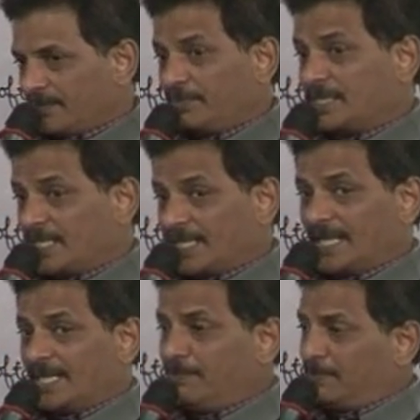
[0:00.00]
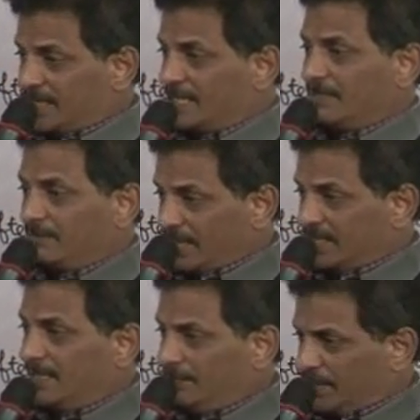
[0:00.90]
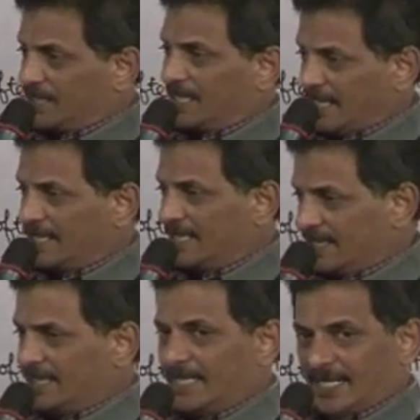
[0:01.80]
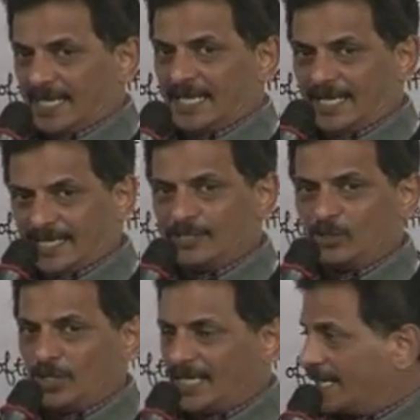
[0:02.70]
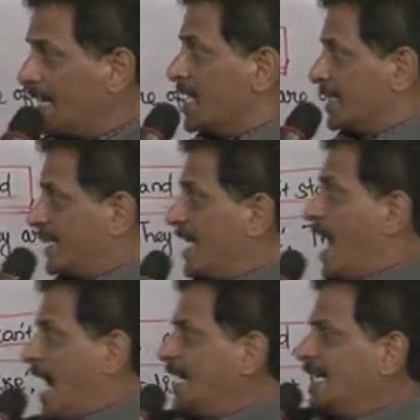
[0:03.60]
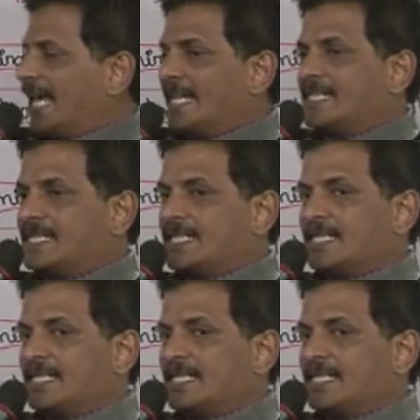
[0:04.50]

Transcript: Pasan nahi, pasan. Pasan, pasan nahi, isn't it? I like, I don't like. See, I like.